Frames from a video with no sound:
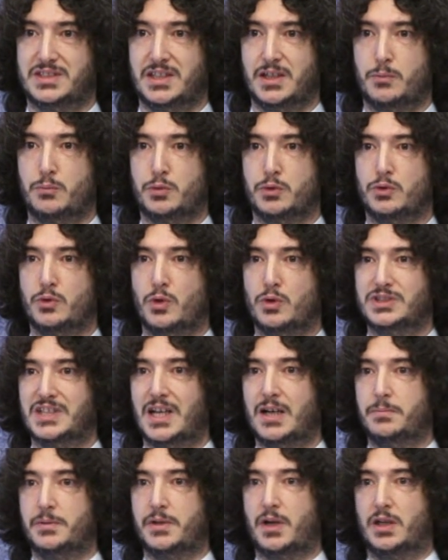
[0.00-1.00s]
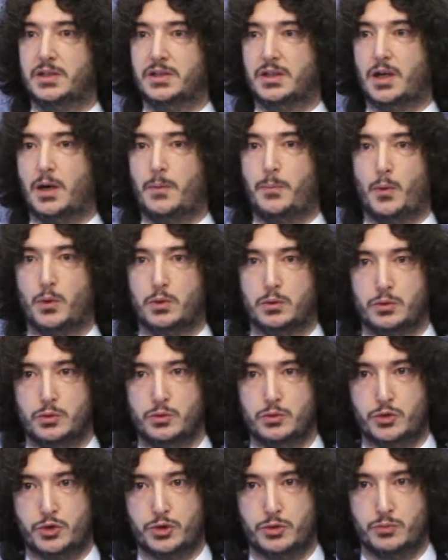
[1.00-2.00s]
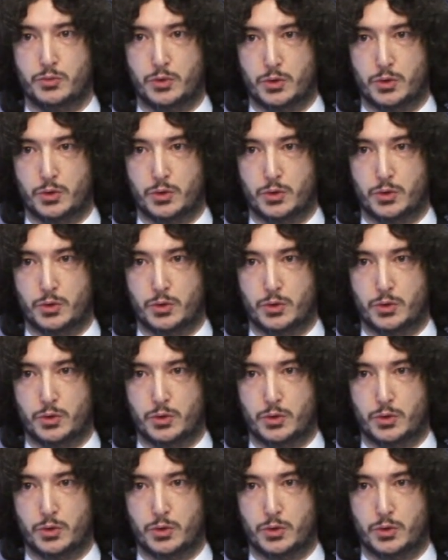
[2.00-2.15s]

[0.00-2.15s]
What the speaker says: sample for Turkey's profile.